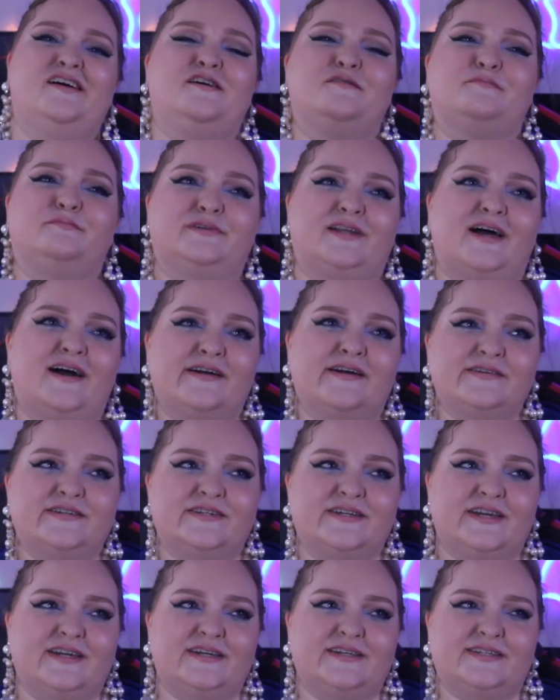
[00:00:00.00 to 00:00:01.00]
Blood
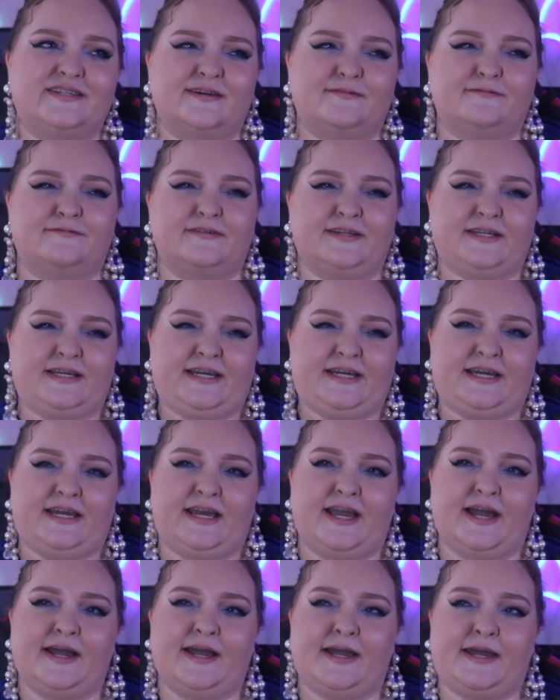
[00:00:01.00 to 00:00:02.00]
is definitely
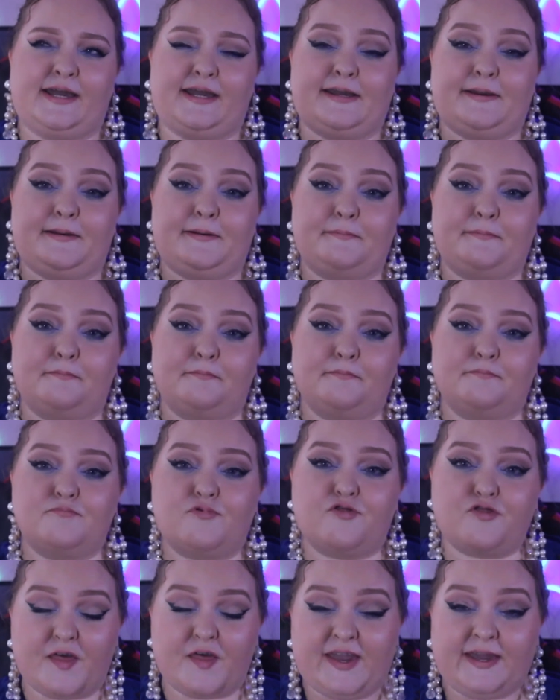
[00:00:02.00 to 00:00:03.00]
a
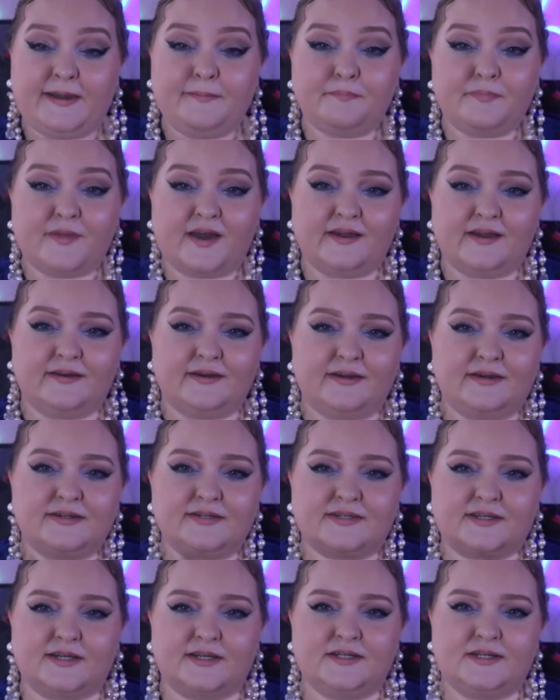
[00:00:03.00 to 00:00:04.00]
theme that
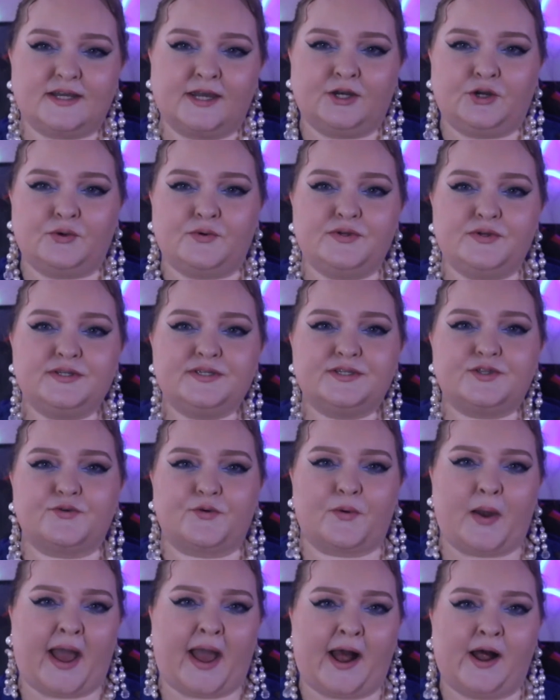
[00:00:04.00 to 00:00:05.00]
is continuous
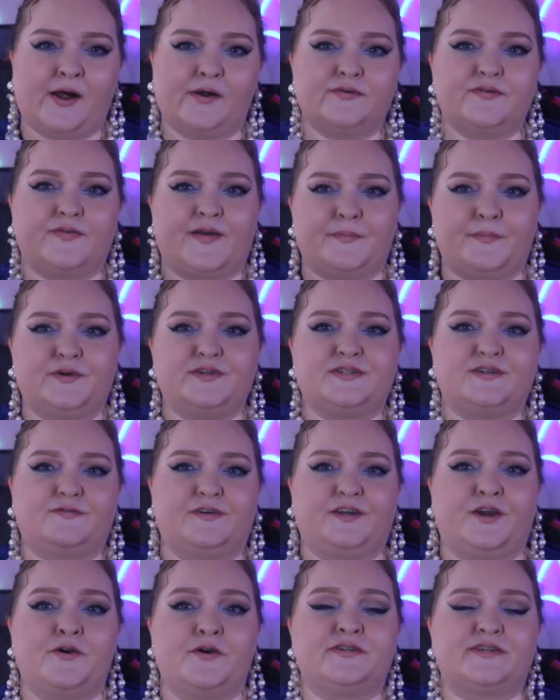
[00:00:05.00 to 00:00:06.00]
throughout their music
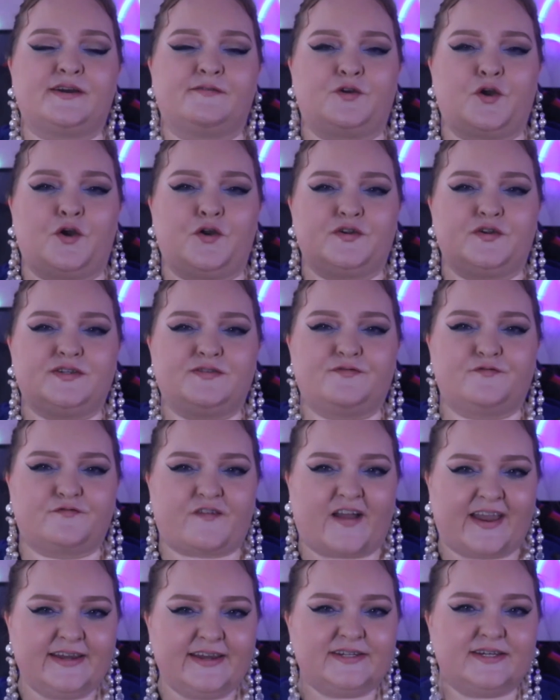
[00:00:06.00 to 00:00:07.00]
videos. I've noticed
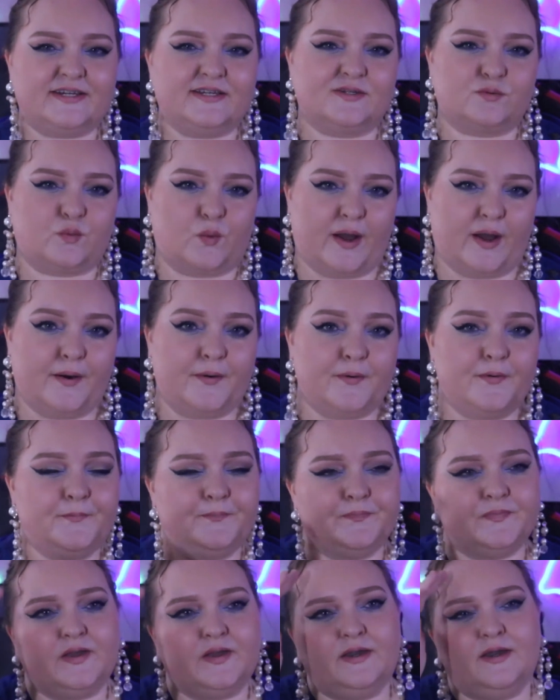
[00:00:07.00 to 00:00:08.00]
Fate as well,
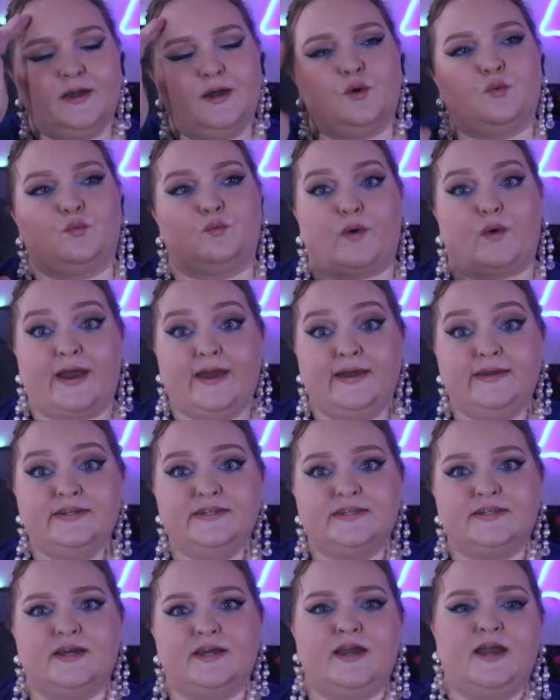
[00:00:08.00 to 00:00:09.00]
Red,
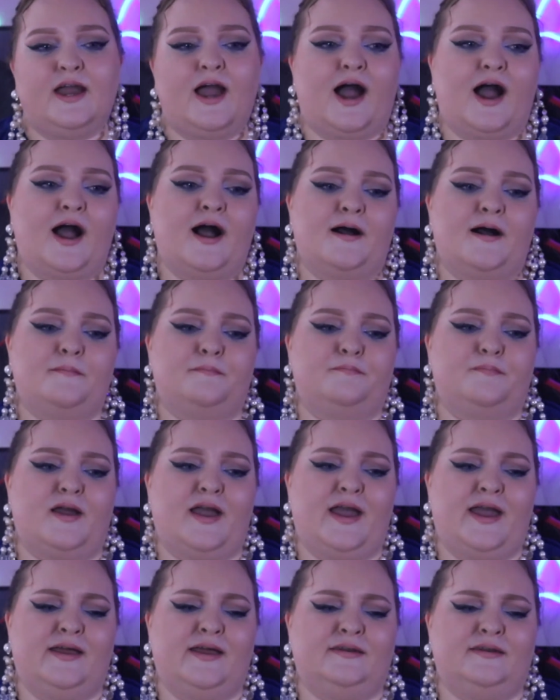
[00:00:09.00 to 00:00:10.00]

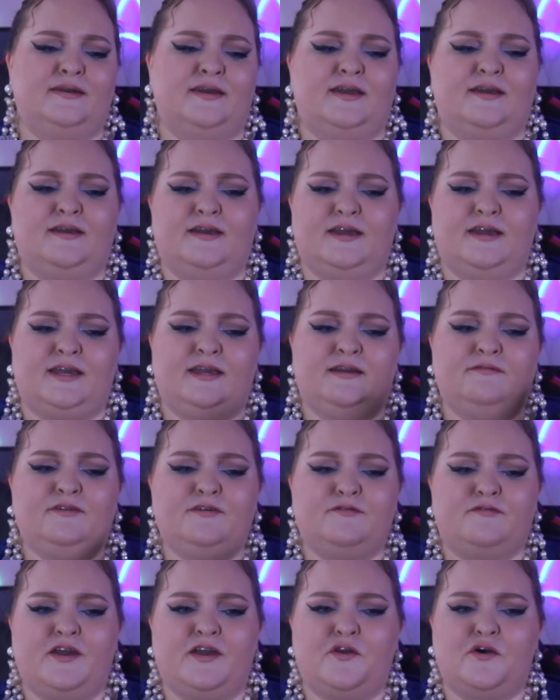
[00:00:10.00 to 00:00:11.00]
and even
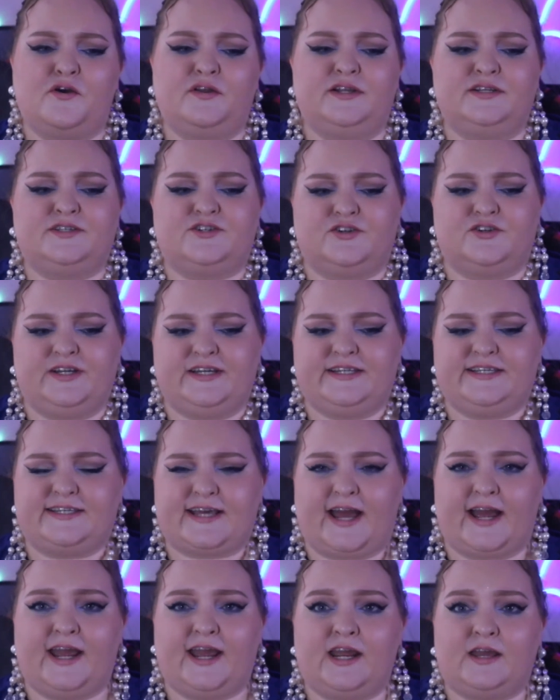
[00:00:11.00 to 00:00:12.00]
if they're not literally
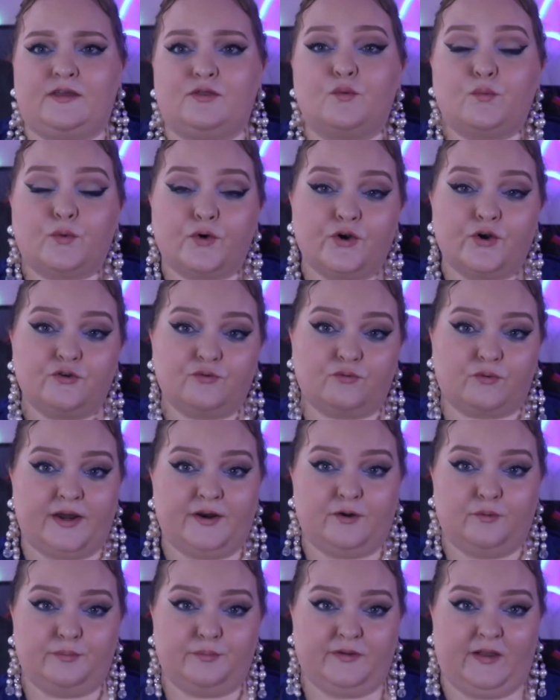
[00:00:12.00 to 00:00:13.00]
saying the word red
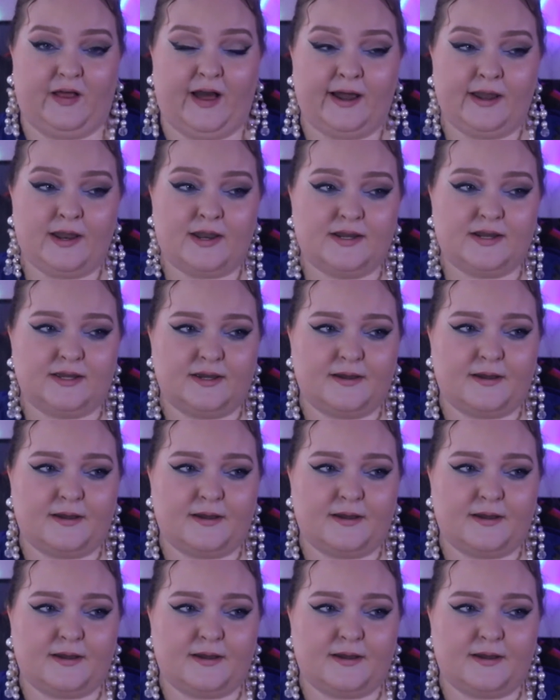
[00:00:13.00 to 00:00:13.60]
or blood,